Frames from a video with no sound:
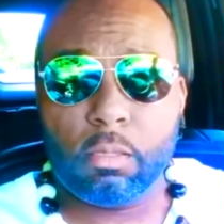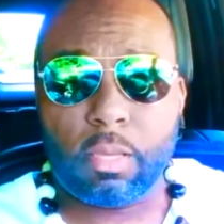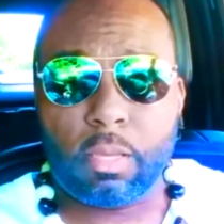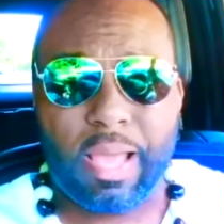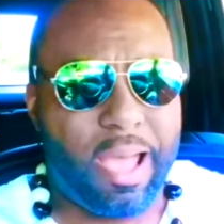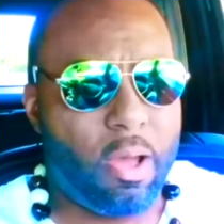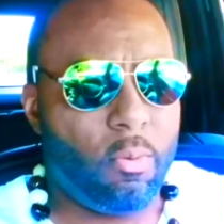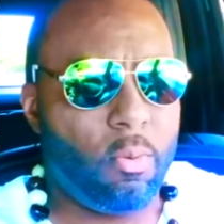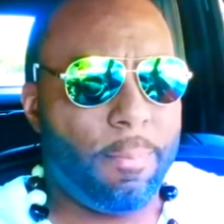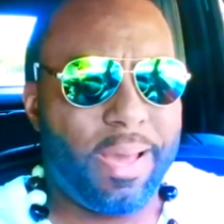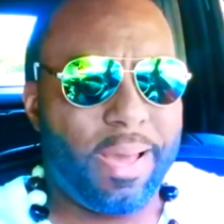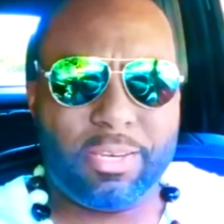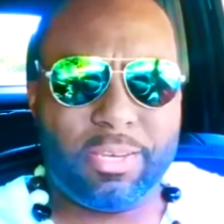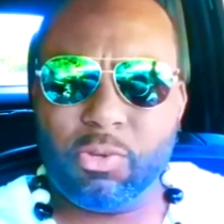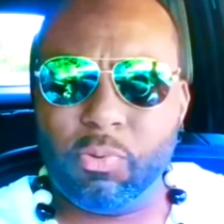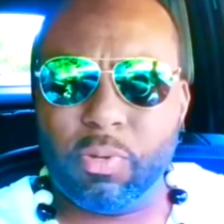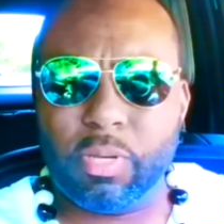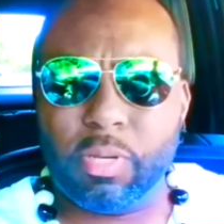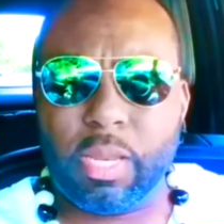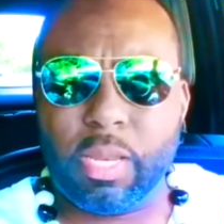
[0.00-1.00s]
How am I
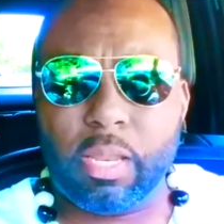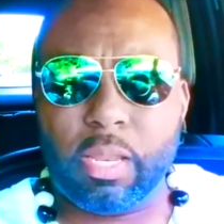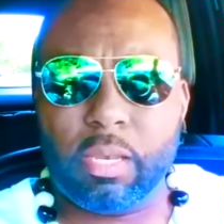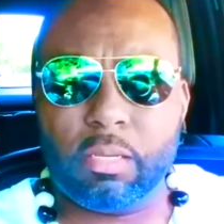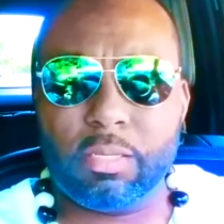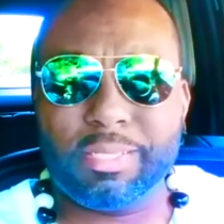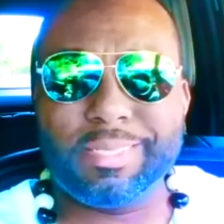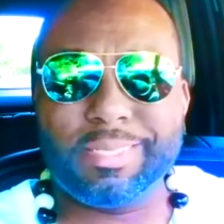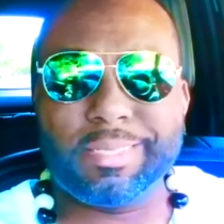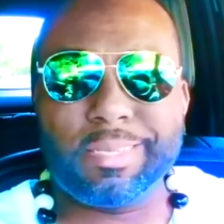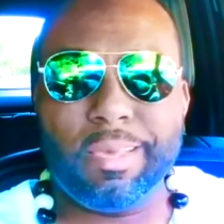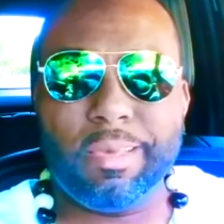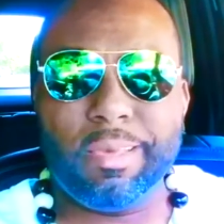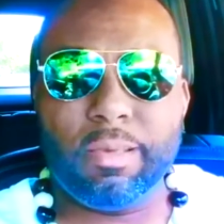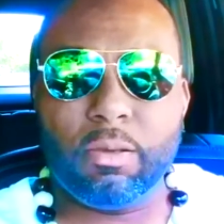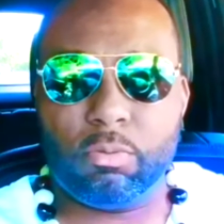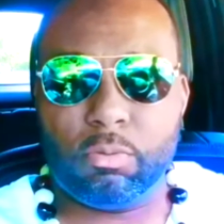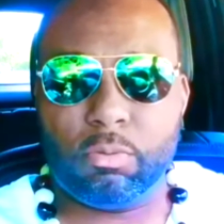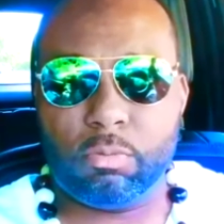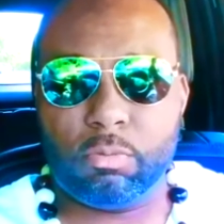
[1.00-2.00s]
doing that?
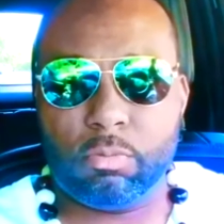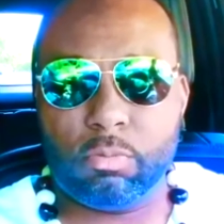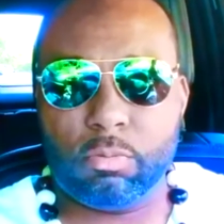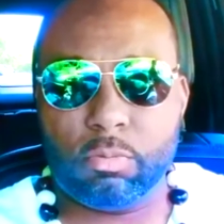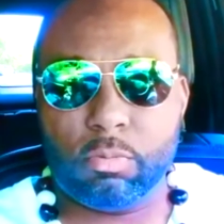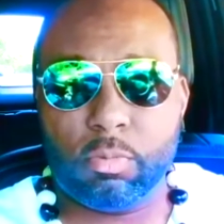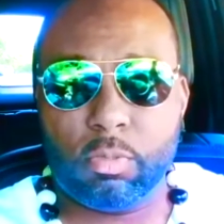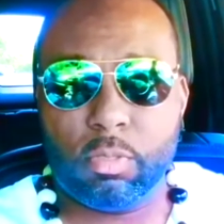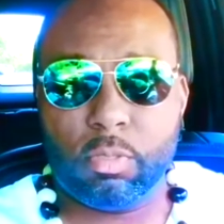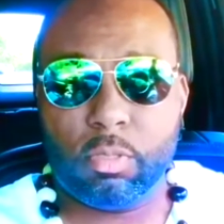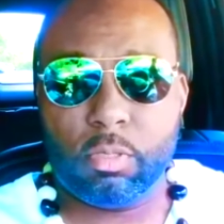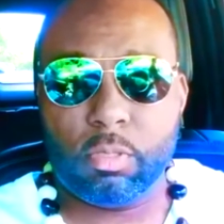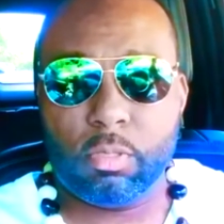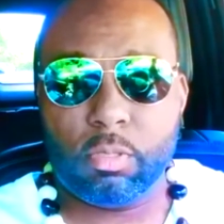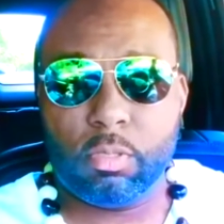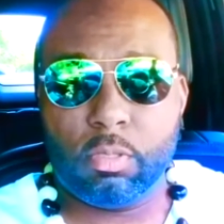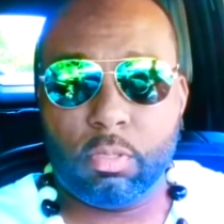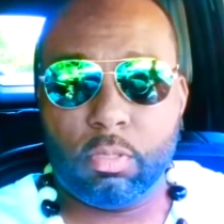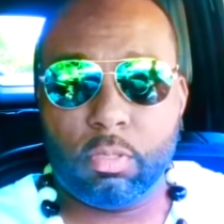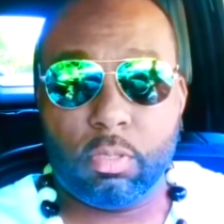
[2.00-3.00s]
Skill.
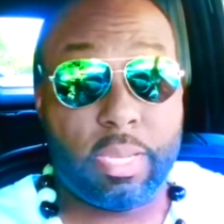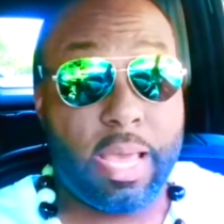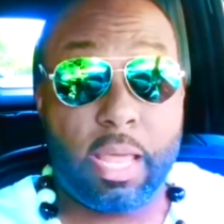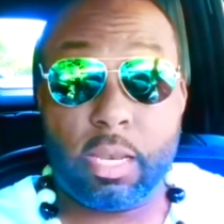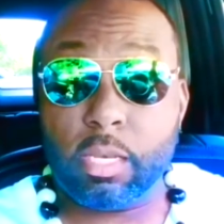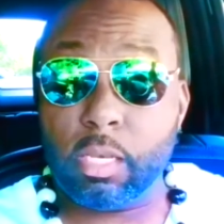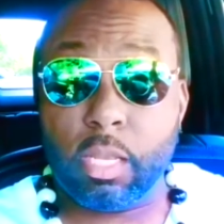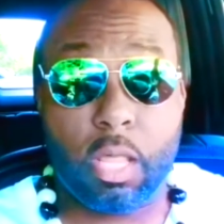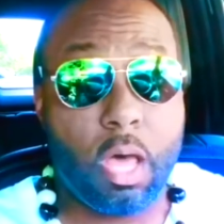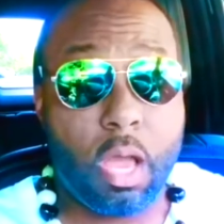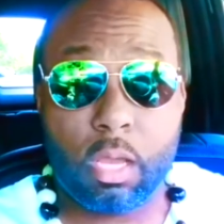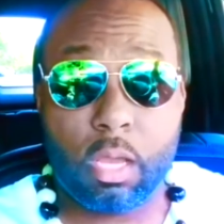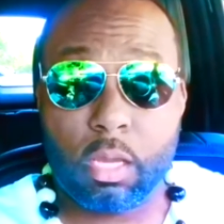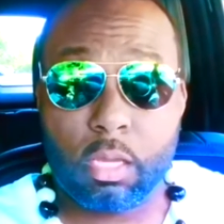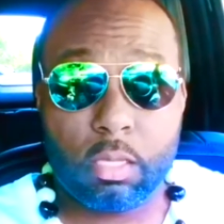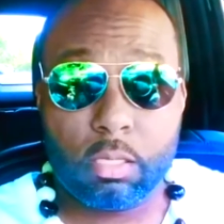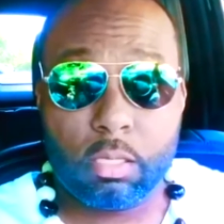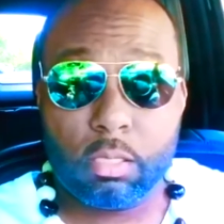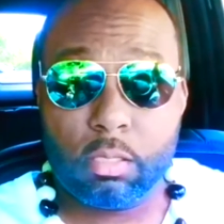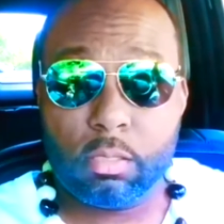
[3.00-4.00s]
Not
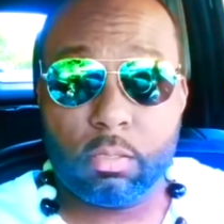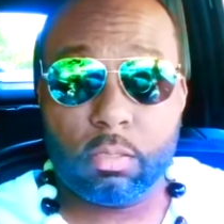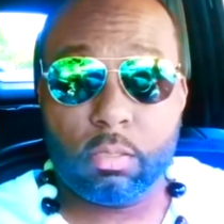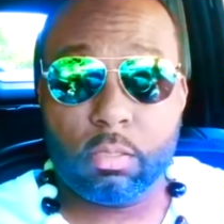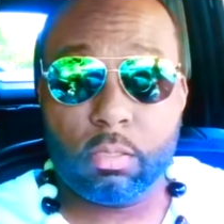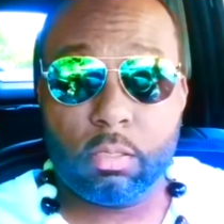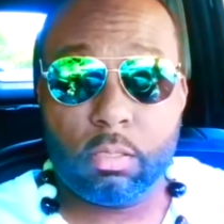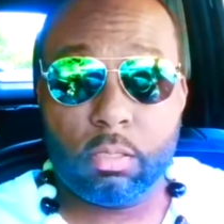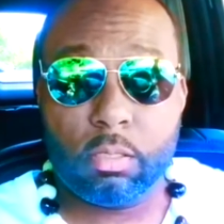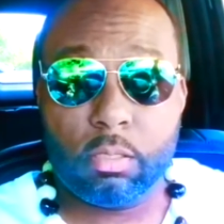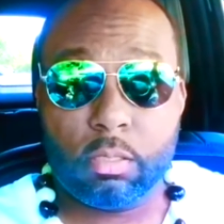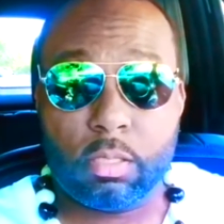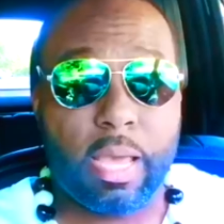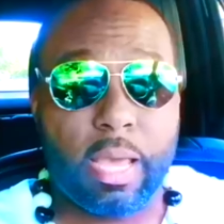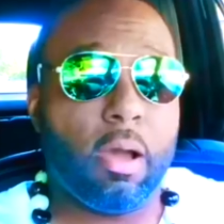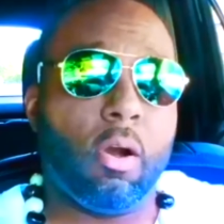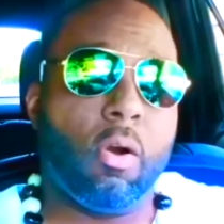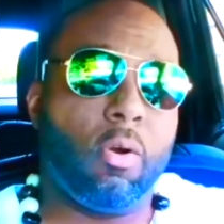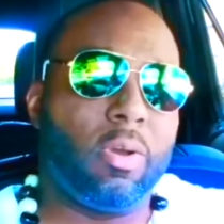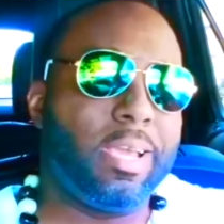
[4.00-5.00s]
luck.
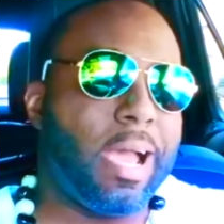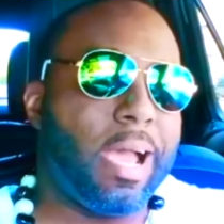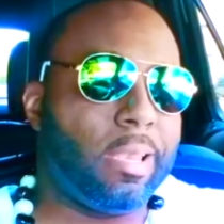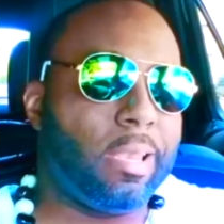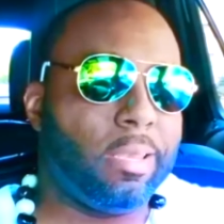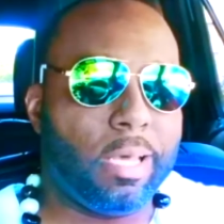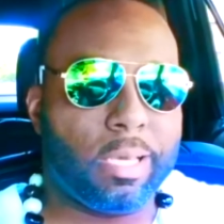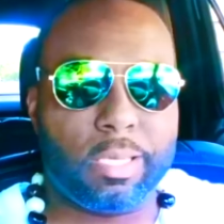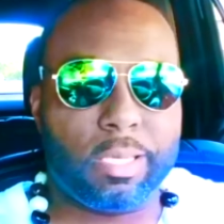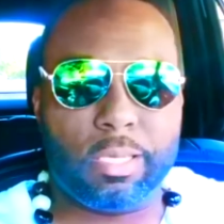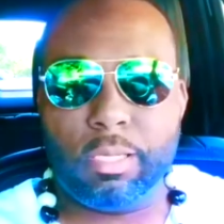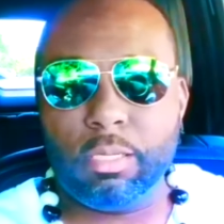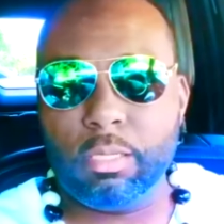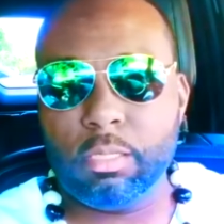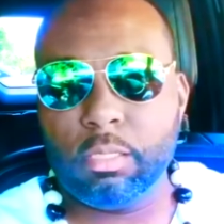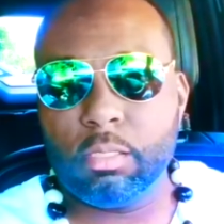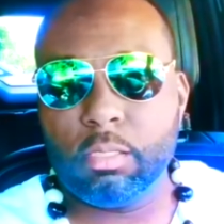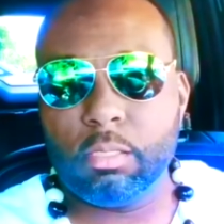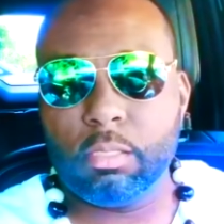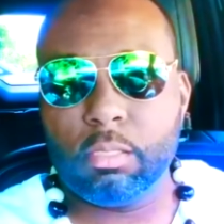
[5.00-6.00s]
Not, oh, he got lucky.
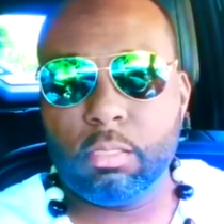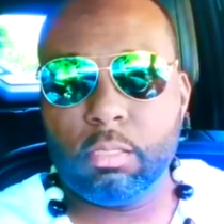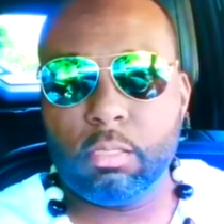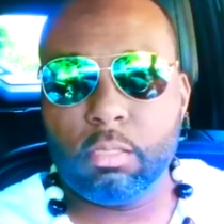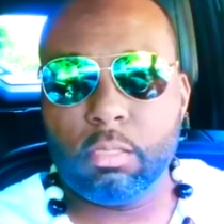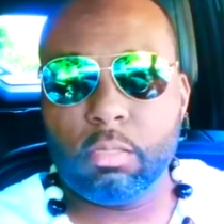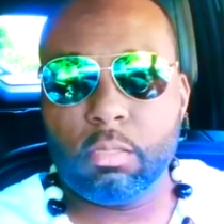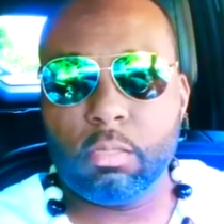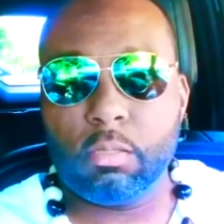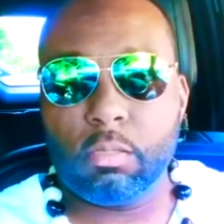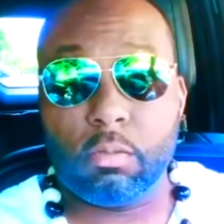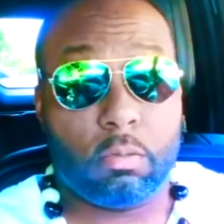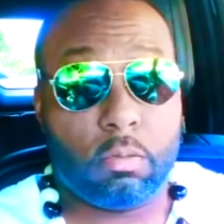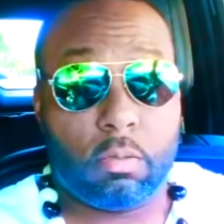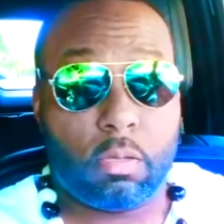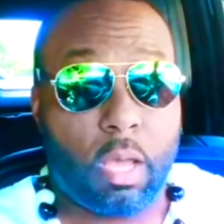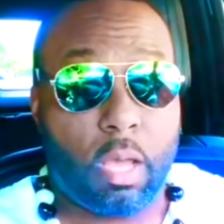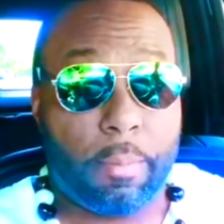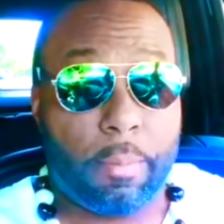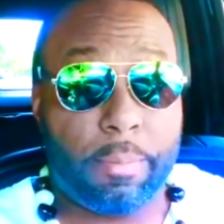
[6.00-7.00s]

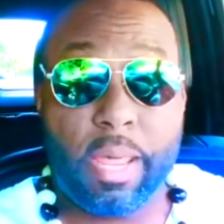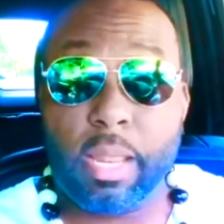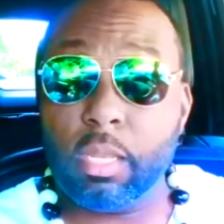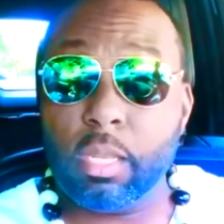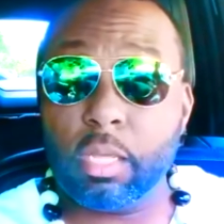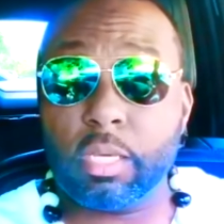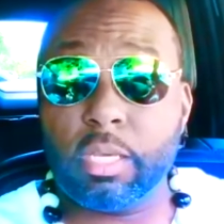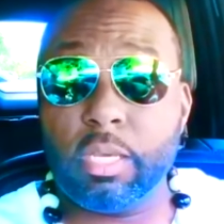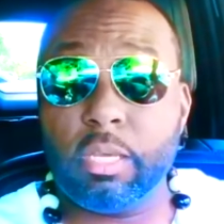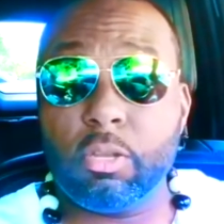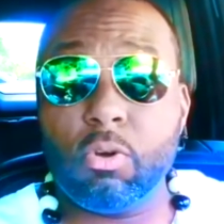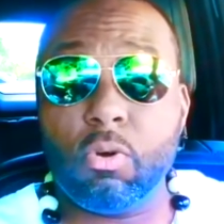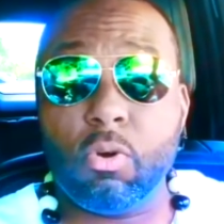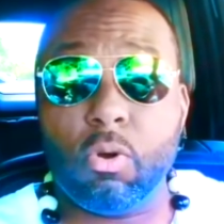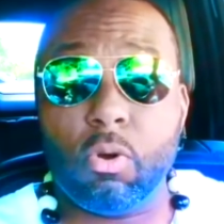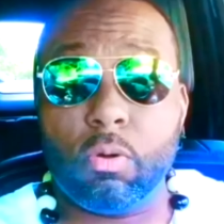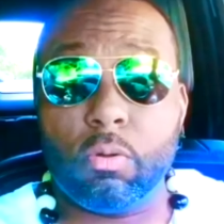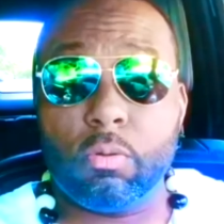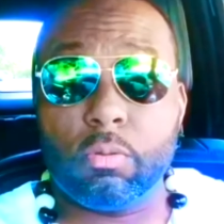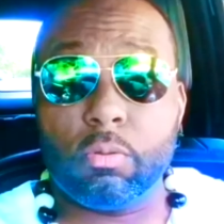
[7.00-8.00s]
I'm not lucky at
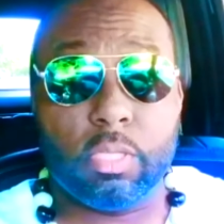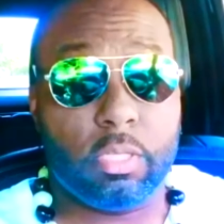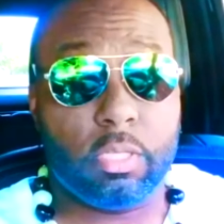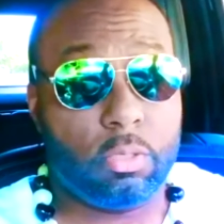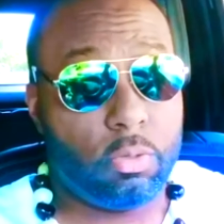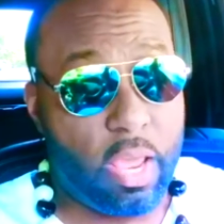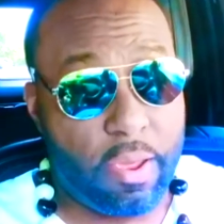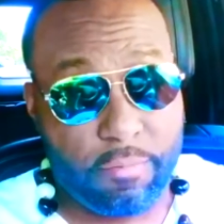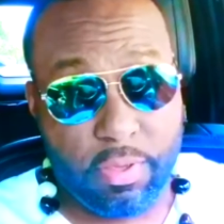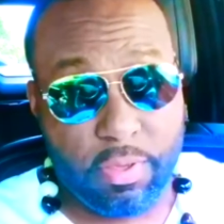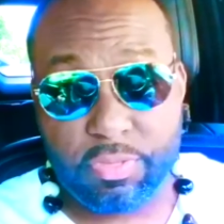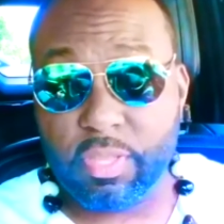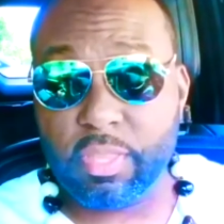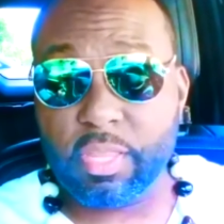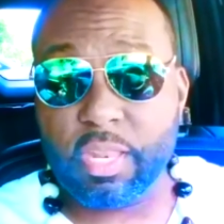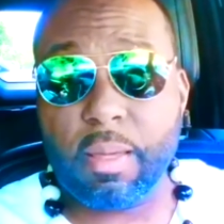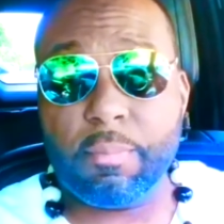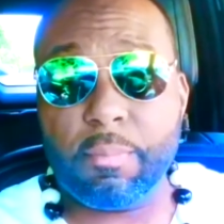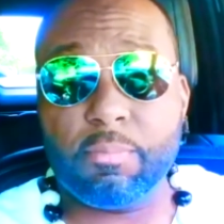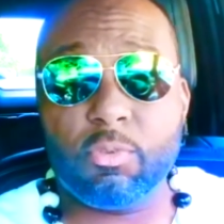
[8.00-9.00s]
all.
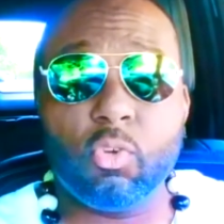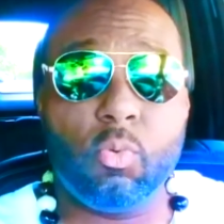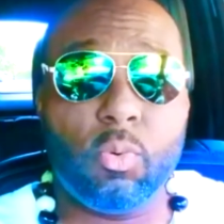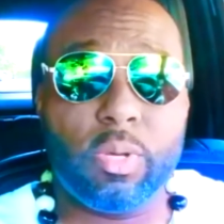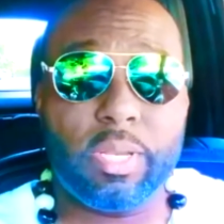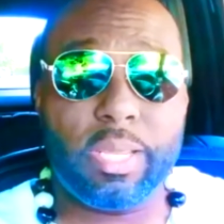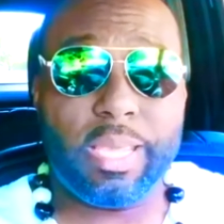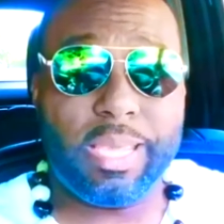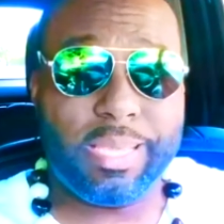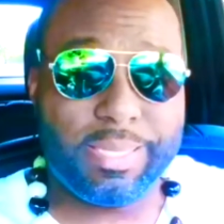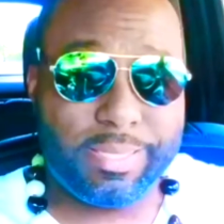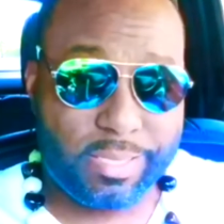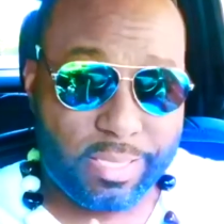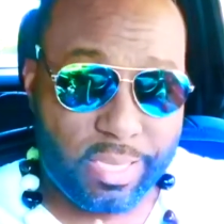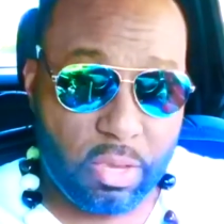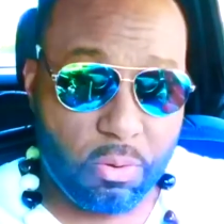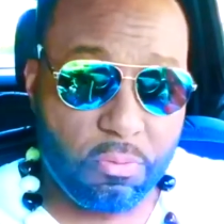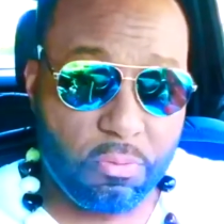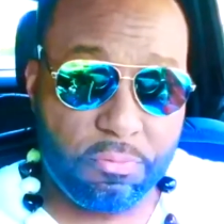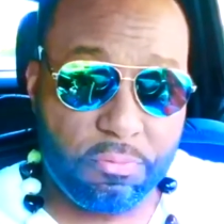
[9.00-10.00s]
Everything that I'm doing is
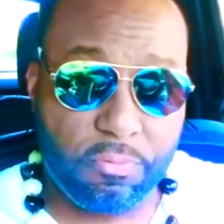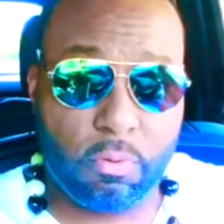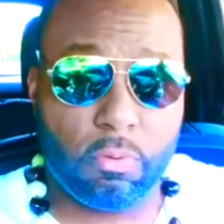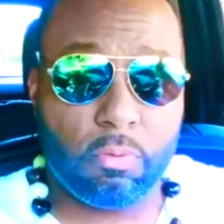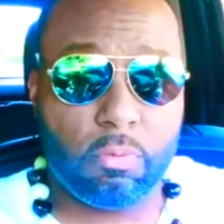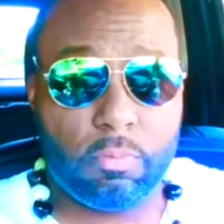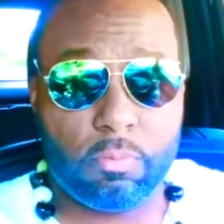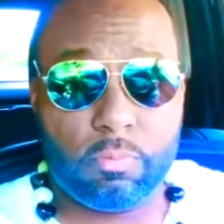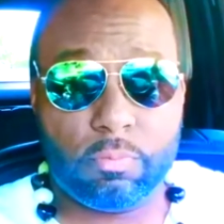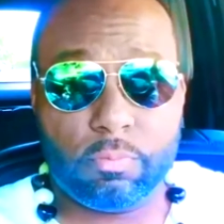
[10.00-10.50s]
skillful.